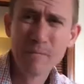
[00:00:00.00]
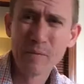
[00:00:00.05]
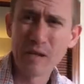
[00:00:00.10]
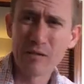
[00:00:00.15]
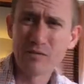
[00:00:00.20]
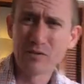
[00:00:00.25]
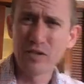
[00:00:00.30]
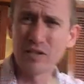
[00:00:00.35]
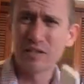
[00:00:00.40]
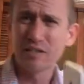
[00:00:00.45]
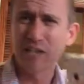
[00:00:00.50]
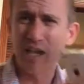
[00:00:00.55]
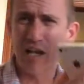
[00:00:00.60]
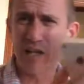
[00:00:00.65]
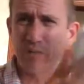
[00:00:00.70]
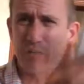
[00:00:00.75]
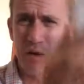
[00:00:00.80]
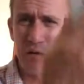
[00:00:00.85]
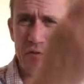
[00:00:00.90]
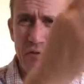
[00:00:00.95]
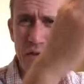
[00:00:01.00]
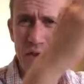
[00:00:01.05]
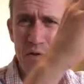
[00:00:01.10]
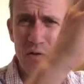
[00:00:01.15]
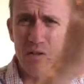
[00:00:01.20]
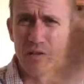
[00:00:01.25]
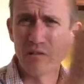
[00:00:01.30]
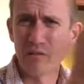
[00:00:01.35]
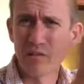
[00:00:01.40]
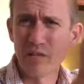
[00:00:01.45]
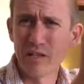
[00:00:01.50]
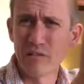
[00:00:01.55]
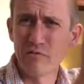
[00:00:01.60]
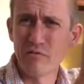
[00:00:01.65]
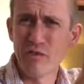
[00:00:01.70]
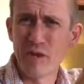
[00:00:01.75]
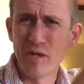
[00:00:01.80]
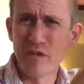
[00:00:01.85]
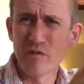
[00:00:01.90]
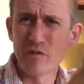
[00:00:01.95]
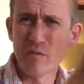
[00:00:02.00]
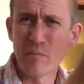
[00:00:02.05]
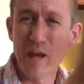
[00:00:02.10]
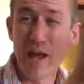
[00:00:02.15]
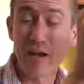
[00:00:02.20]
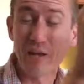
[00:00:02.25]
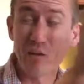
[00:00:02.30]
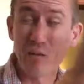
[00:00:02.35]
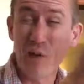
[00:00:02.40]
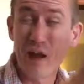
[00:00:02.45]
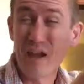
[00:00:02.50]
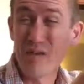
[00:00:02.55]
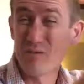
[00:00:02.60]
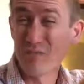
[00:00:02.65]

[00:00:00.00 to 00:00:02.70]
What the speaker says: I was going to attach my phone in a really fun and dramatic way.